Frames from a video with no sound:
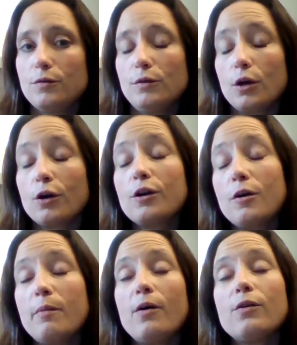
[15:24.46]
learn
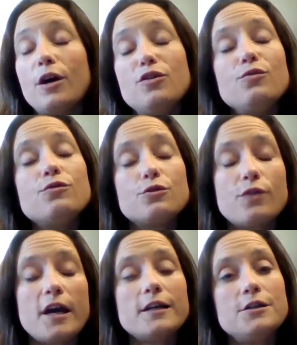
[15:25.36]
about a new
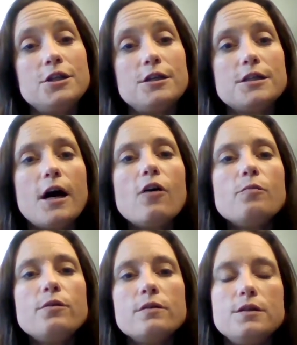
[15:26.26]
strategy to
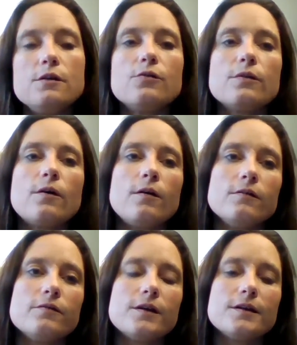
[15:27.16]
help you to deal with
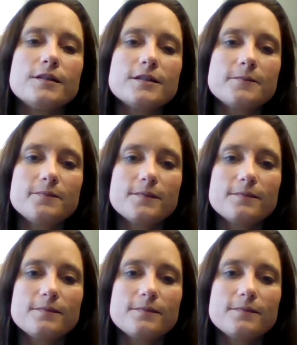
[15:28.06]
all of this.